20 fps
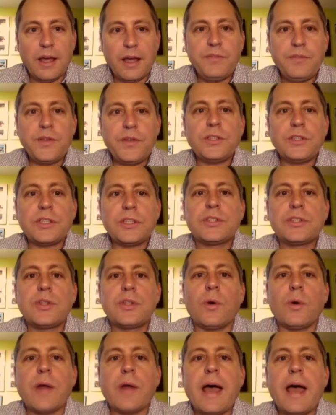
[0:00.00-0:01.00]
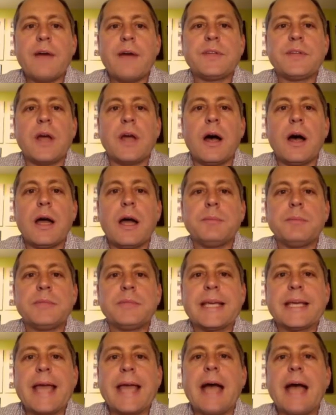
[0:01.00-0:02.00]
If you just don't have time
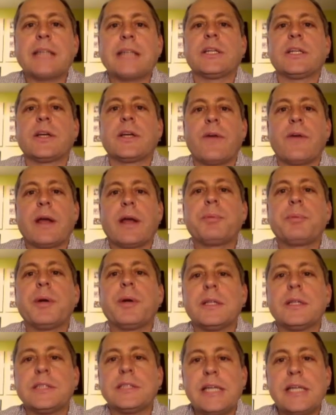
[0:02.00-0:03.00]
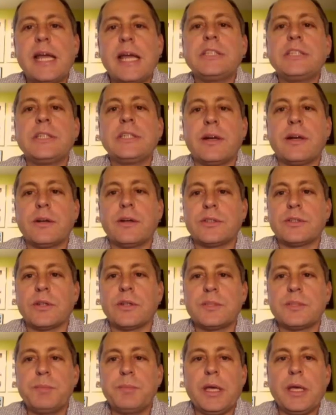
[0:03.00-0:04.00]
to catch and correct pronunciation errors
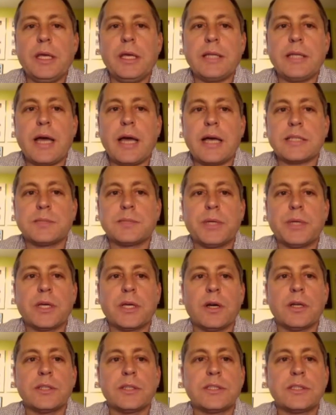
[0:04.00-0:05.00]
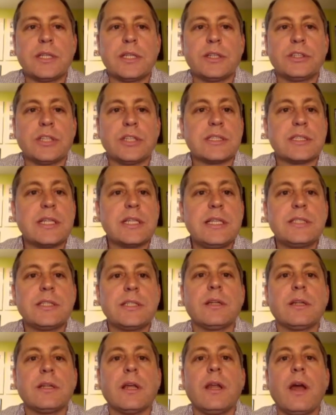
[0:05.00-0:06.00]
on speaking tasks because there just
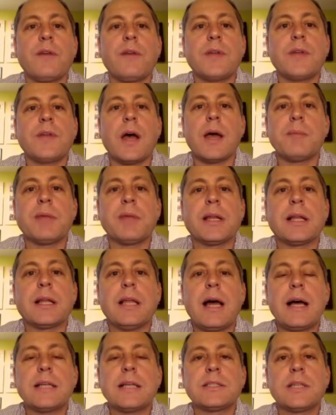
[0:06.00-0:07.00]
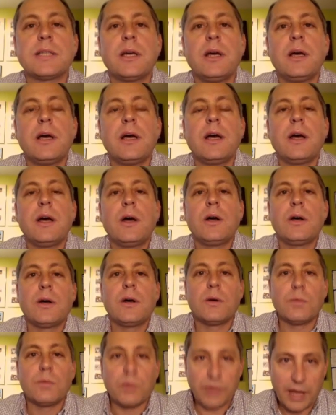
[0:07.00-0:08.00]
isn't enough time in class,
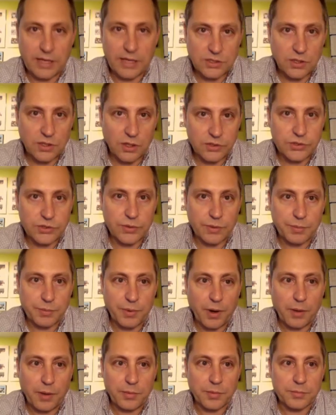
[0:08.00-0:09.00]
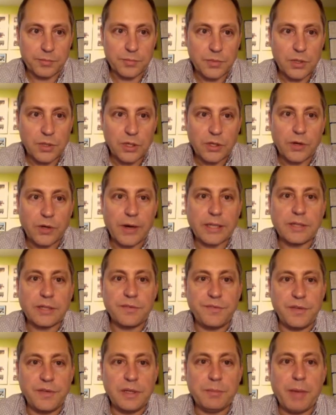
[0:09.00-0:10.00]
well, that's also a problem.
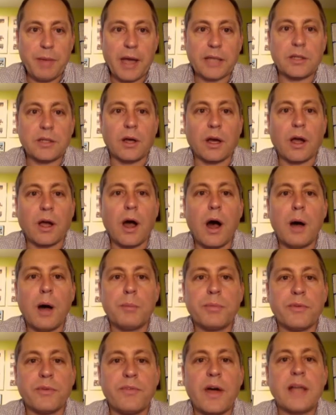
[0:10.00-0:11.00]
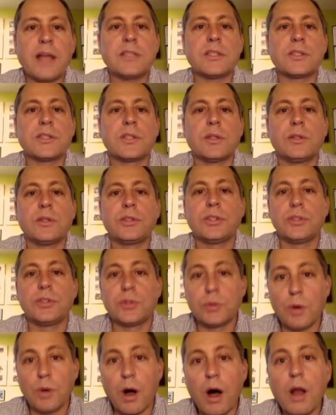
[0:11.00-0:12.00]
CorrectiveFeedback.com provides a solution
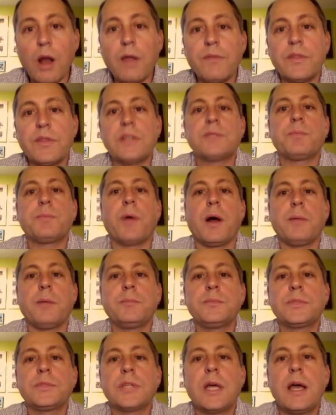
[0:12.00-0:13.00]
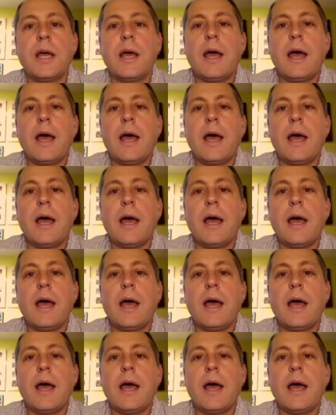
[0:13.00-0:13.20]
to all of these problems.